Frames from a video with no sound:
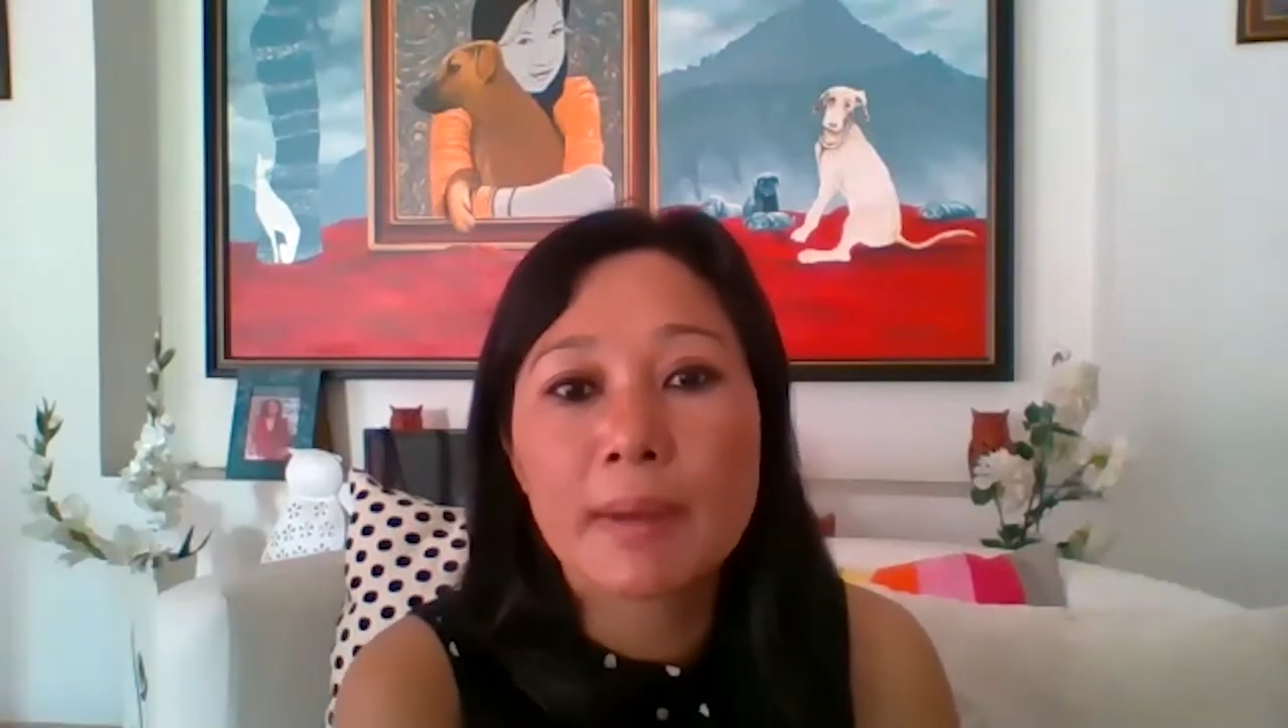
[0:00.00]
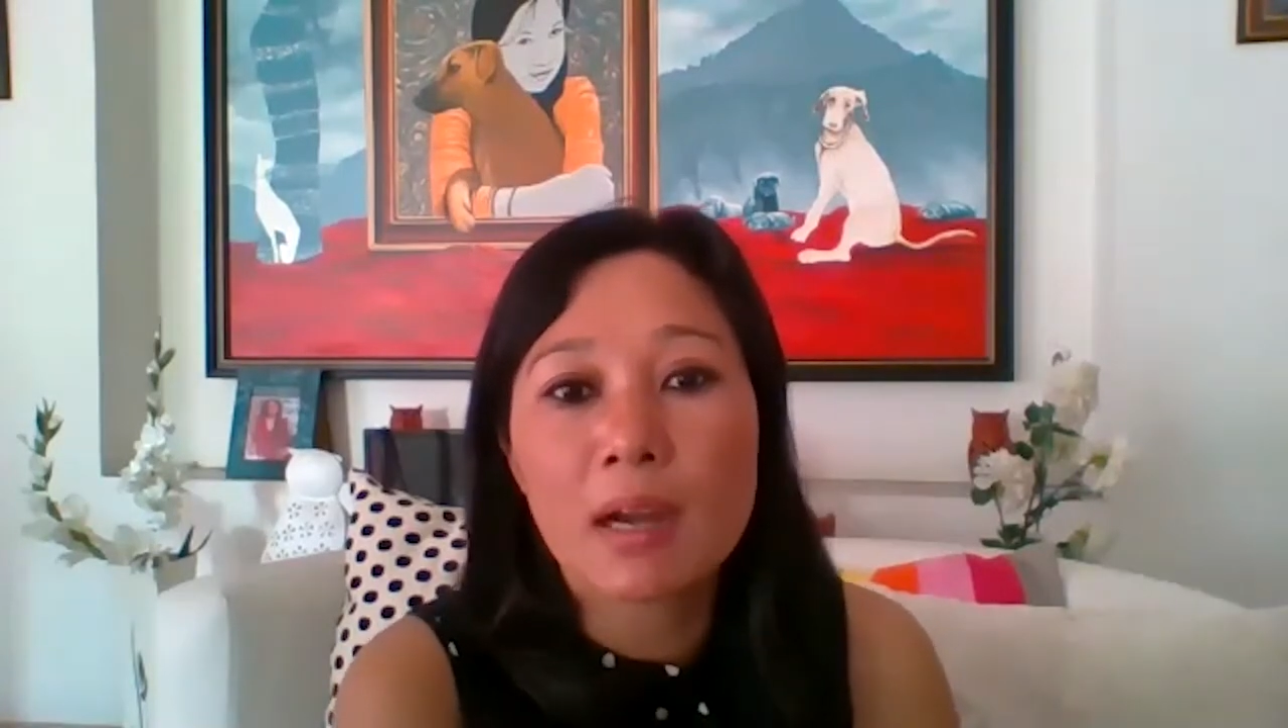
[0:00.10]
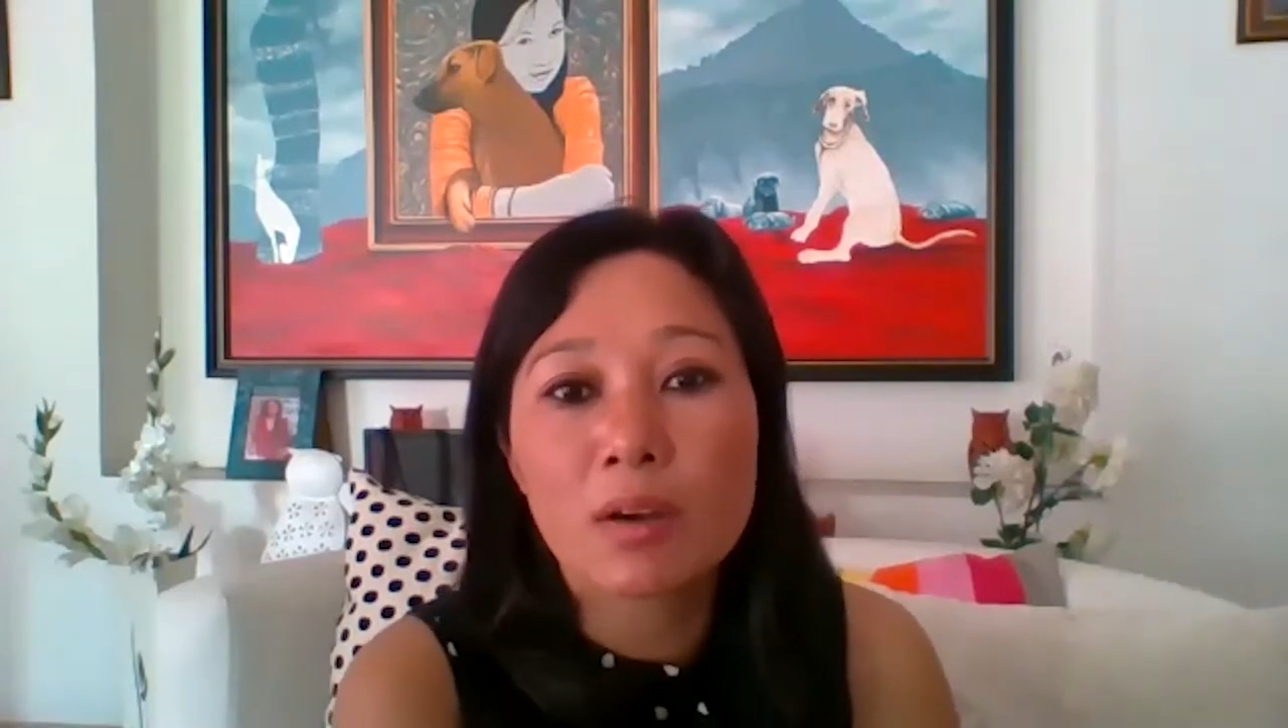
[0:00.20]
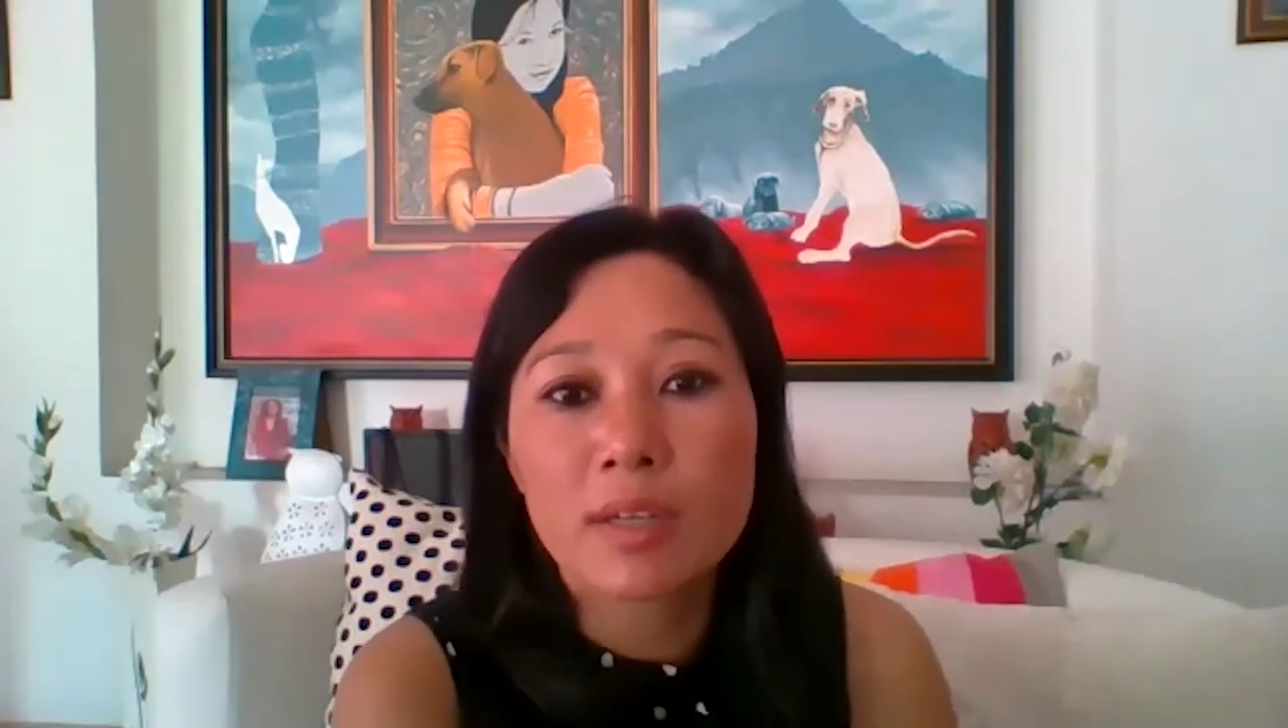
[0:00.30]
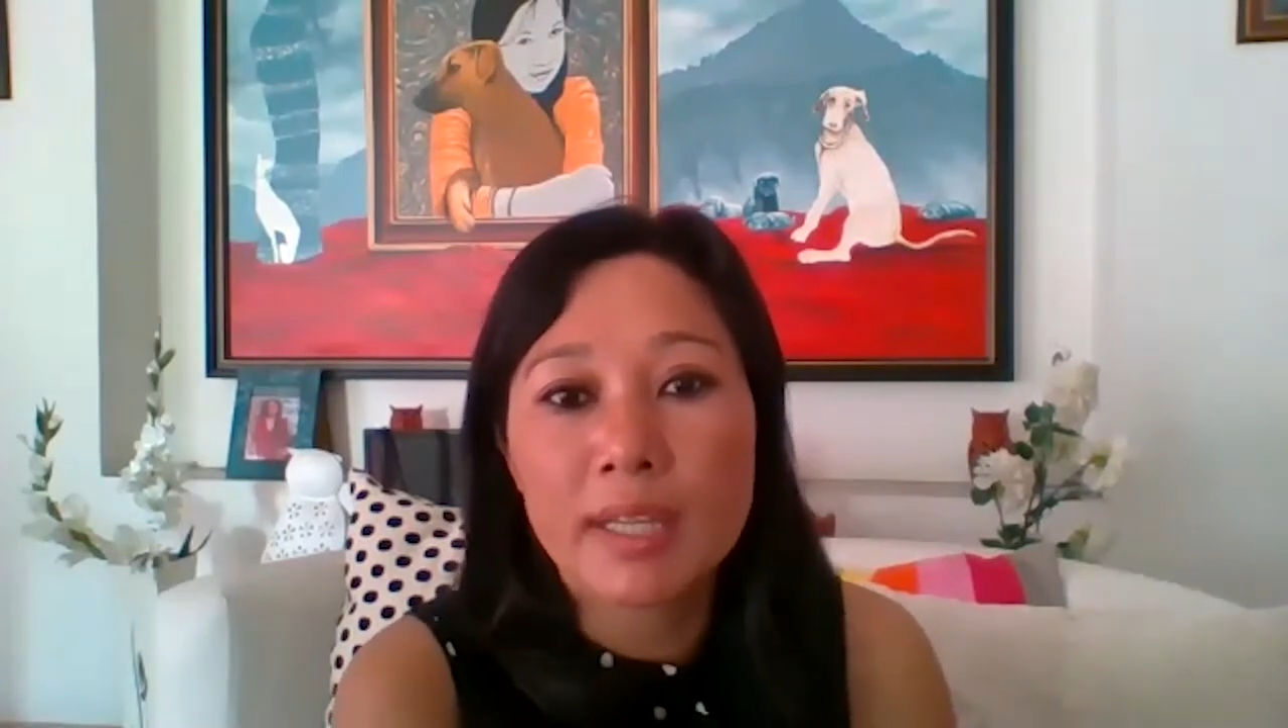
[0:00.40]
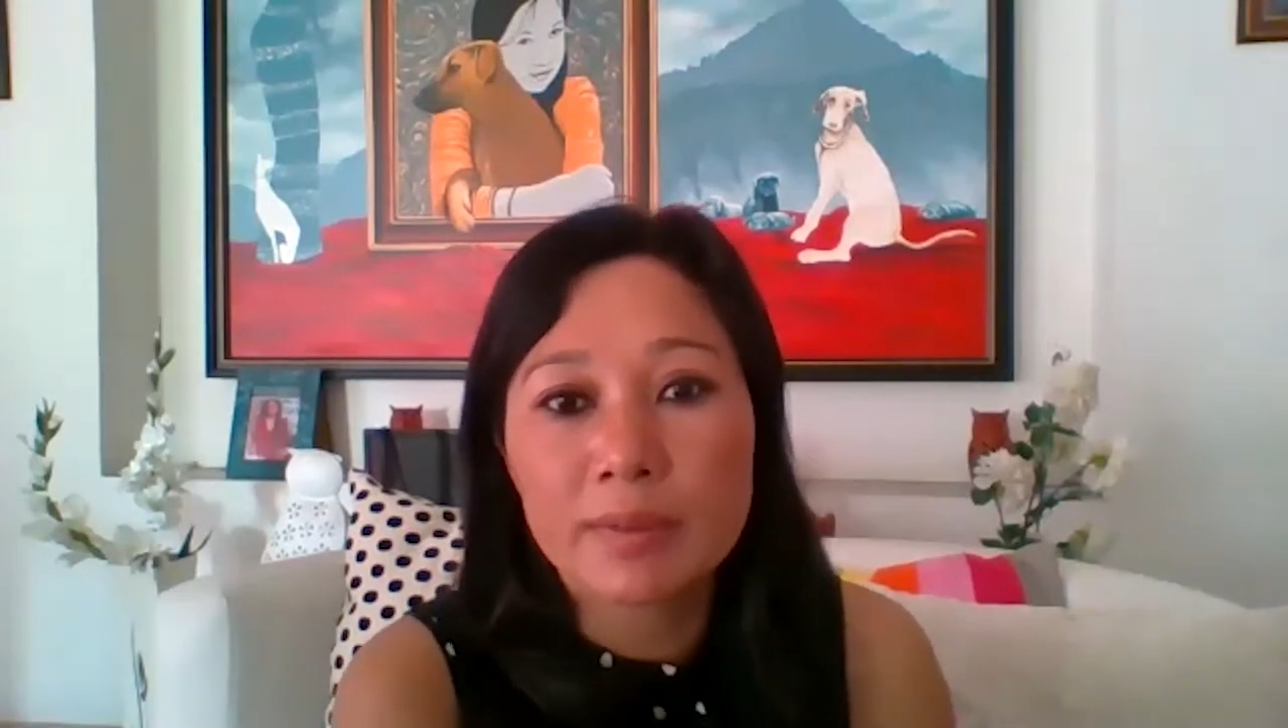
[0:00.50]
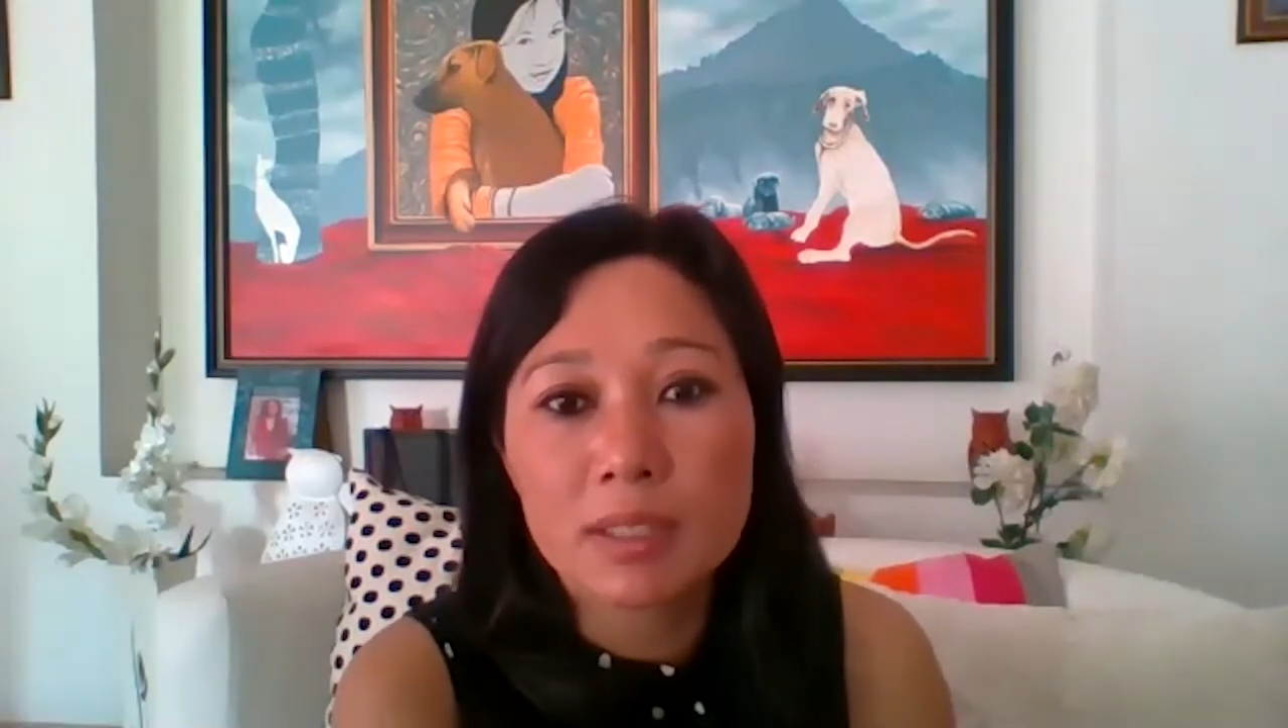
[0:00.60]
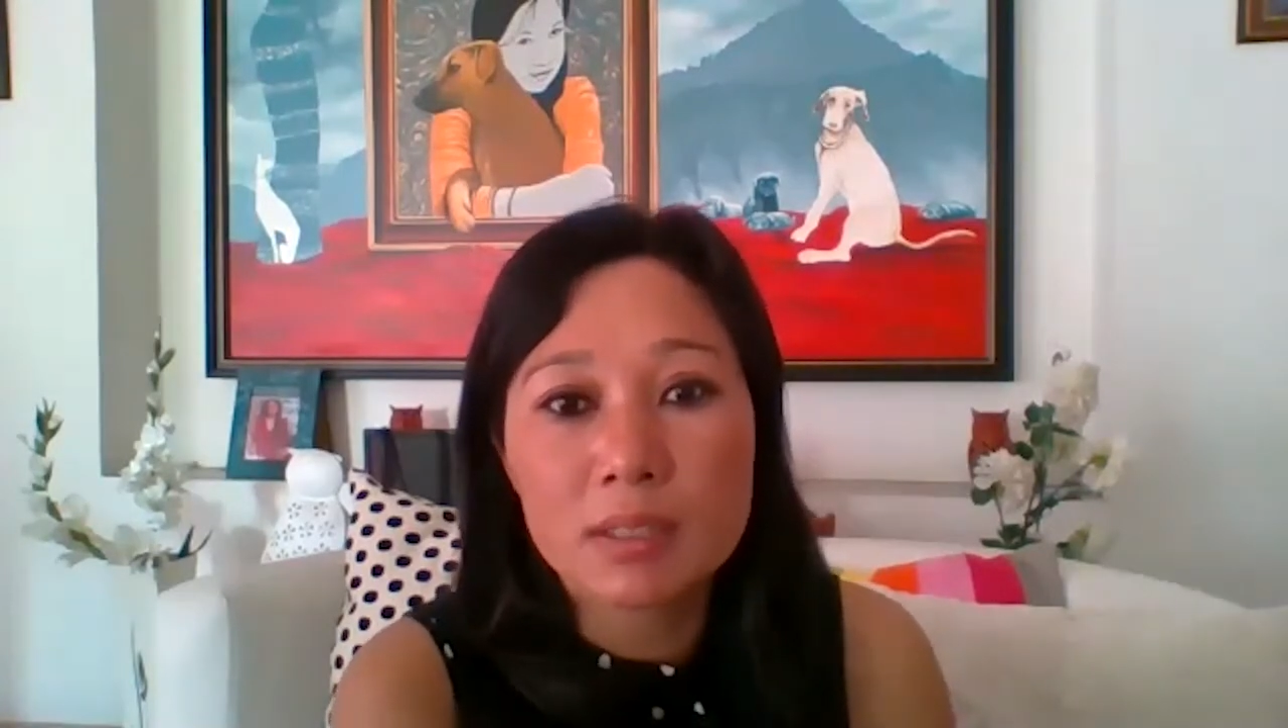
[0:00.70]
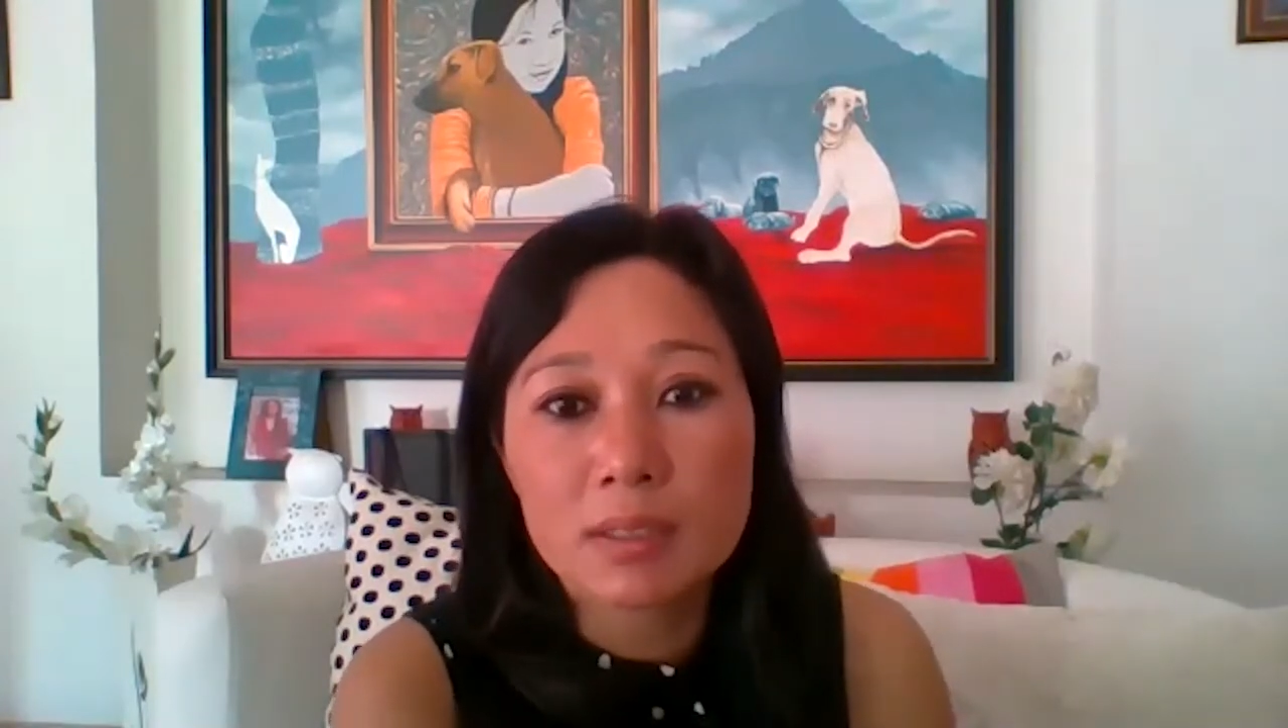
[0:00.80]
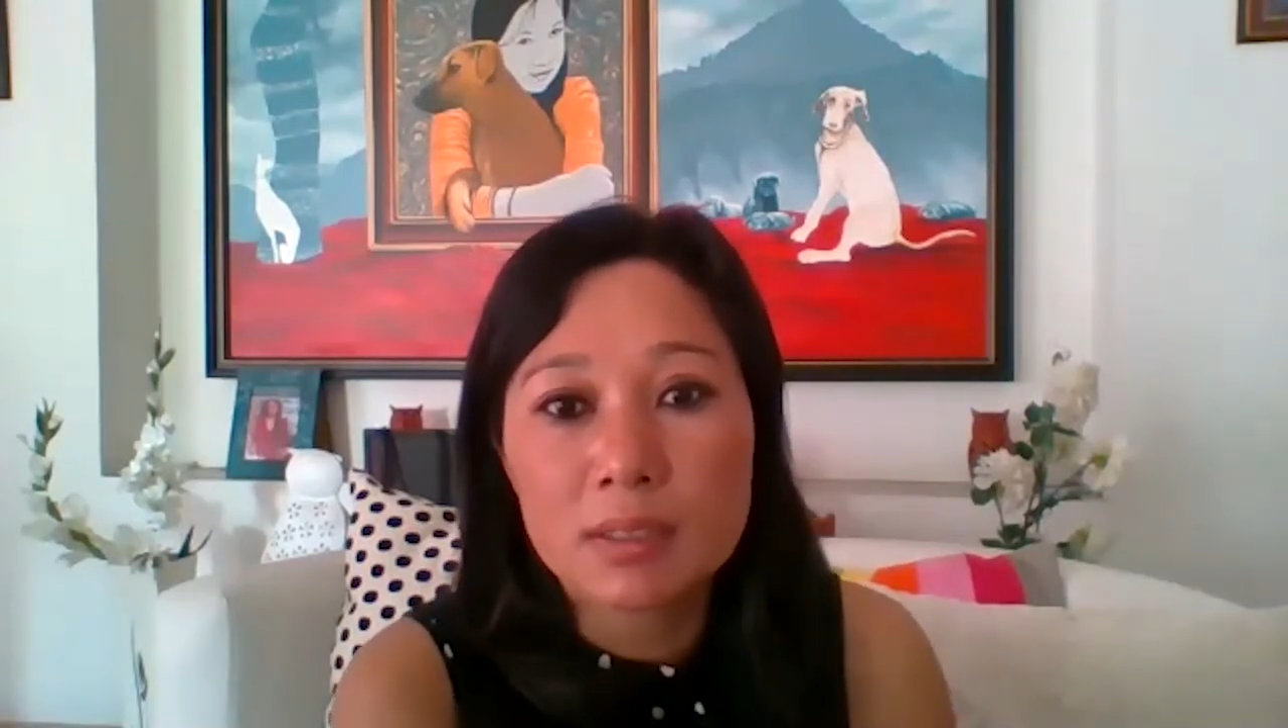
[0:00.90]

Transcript: by our neighbor.